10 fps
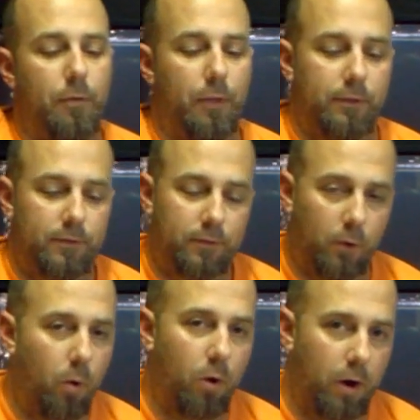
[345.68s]
The
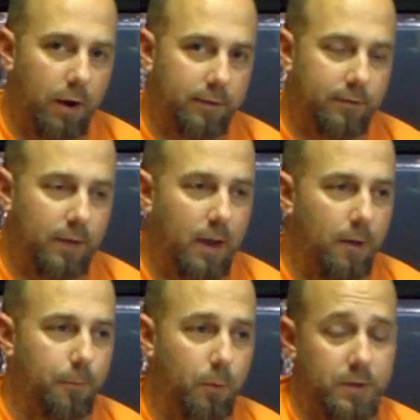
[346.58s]
store
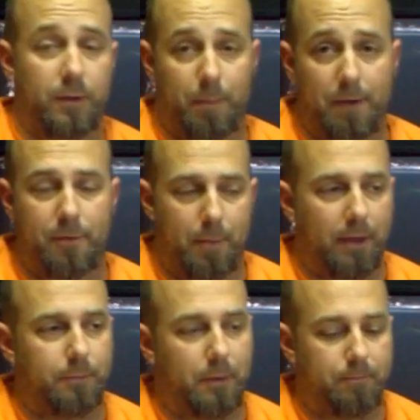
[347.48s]
itself, which is above the
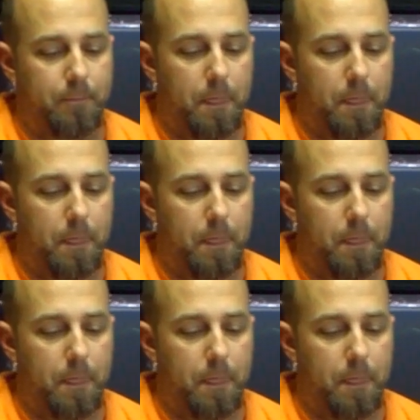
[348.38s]
basement,